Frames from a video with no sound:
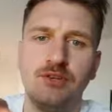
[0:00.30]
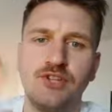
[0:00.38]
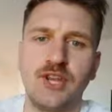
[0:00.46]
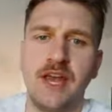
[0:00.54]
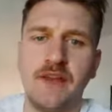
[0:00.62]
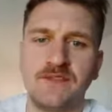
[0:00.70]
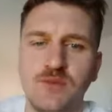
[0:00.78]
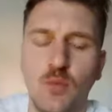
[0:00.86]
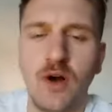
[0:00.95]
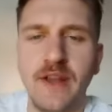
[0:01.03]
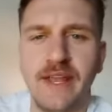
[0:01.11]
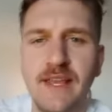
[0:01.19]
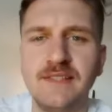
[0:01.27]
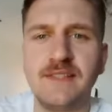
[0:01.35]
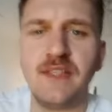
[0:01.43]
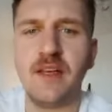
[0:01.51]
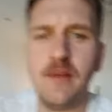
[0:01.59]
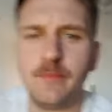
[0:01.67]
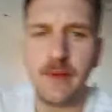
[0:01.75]
Chefs, what is
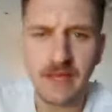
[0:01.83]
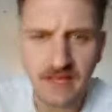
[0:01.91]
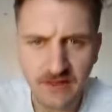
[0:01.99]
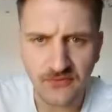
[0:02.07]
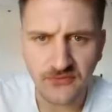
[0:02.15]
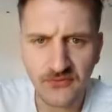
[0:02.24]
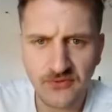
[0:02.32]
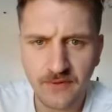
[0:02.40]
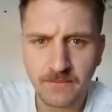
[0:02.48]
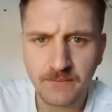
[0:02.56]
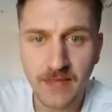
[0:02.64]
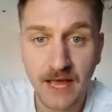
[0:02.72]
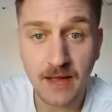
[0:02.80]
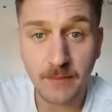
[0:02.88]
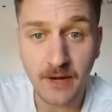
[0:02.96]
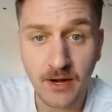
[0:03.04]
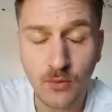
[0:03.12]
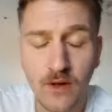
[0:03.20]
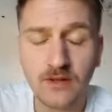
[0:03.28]
the beef? Cam
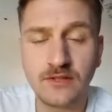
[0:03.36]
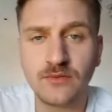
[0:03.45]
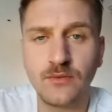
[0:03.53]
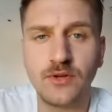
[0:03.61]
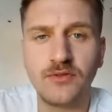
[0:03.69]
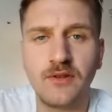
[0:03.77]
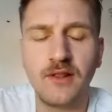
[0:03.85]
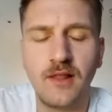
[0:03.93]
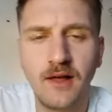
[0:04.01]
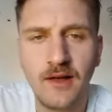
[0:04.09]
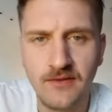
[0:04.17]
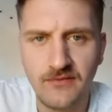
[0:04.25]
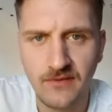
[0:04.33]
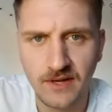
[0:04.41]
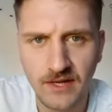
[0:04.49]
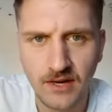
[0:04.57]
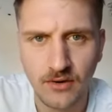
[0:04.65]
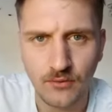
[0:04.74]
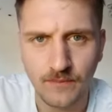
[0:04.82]
here, welcome to another live
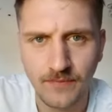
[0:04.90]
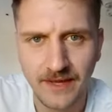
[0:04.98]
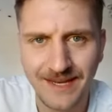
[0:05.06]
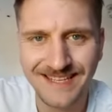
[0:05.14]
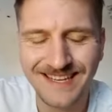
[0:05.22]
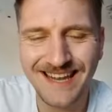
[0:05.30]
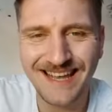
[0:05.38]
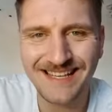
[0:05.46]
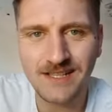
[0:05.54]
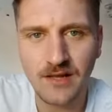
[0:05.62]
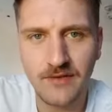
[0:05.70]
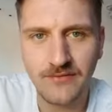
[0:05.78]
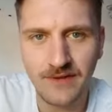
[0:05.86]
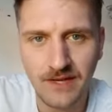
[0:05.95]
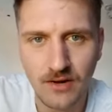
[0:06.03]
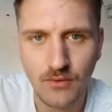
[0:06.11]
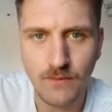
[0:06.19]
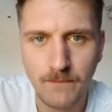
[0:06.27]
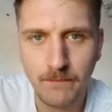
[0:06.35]
video. And in today's live
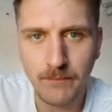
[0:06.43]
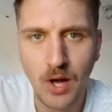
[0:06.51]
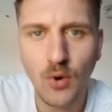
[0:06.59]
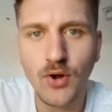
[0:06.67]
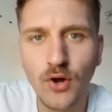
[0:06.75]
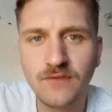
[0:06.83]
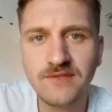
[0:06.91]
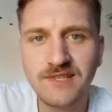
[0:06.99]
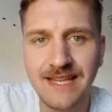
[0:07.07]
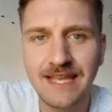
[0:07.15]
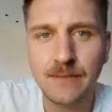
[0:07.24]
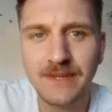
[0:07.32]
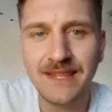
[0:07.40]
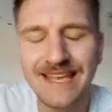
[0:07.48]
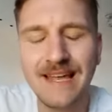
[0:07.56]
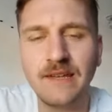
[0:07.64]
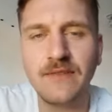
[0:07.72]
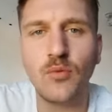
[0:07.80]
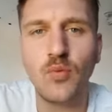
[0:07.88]
video, blowing off steam at the
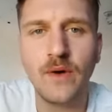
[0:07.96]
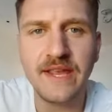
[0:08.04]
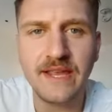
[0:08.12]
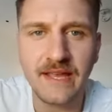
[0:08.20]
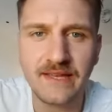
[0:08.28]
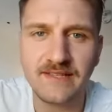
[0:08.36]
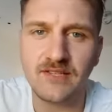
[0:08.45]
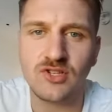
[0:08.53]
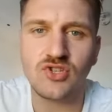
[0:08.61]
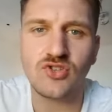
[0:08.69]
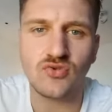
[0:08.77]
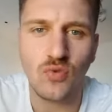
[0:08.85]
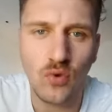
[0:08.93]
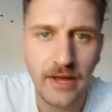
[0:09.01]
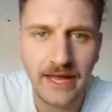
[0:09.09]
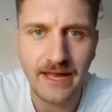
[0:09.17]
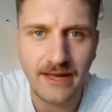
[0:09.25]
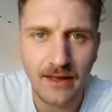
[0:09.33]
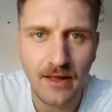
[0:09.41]
end of a week is
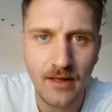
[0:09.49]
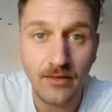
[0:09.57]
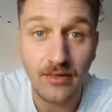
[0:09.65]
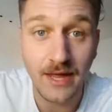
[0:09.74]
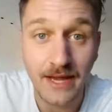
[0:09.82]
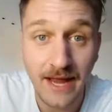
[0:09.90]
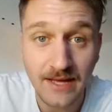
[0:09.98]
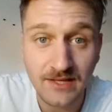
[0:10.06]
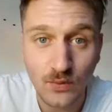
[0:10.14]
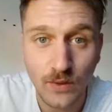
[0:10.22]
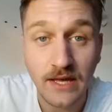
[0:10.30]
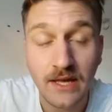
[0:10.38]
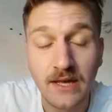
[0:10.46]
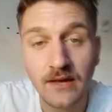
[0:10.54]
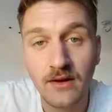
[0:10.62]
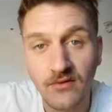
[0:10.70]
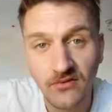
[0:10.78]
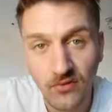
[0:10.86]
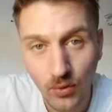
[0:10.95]
destroying the next week
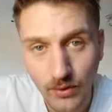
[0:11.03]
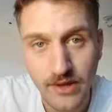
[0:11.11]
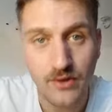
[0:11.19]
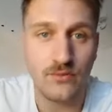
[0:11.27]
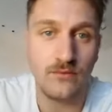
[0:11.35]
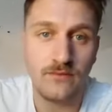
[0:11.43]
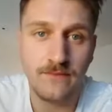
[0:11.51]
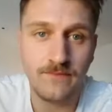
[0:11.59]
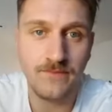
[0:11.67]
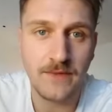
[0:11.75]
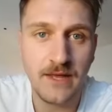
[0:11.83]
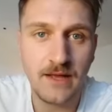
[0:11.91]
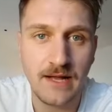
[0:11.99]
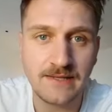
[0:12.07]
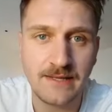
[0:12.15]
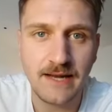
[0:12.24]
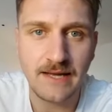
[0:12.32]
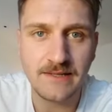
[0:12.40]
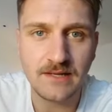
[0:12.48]
for you. That's
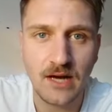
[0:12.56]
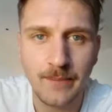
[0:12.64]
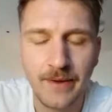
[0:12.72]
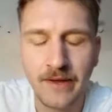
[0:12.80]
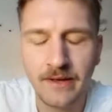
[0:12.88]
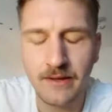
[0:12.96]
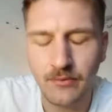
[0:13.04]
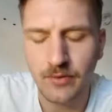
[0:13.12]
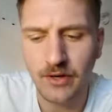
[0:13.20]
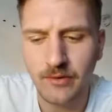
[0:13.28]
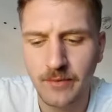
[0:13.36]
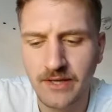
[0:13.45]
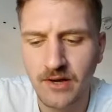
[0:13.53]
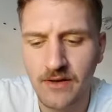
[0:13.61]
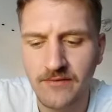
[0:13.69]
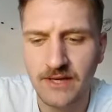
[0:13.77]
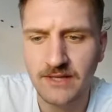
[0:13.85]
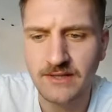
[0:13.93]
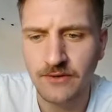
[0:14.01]
today's topic that we're going to be
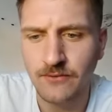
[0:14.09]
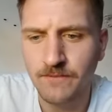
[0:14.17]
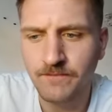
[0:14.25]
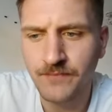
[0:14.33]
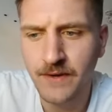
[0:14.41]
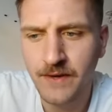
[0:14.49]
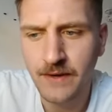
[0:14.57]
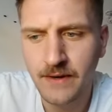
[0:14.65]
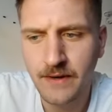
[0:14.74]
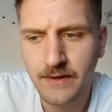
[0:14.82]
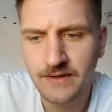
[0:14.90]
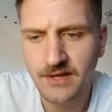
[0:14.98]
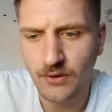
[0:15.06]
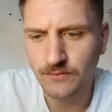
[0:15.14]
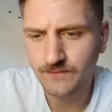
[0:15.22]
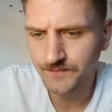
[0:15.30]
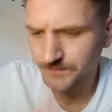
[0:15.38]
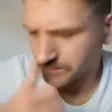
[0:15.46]
diving into. So,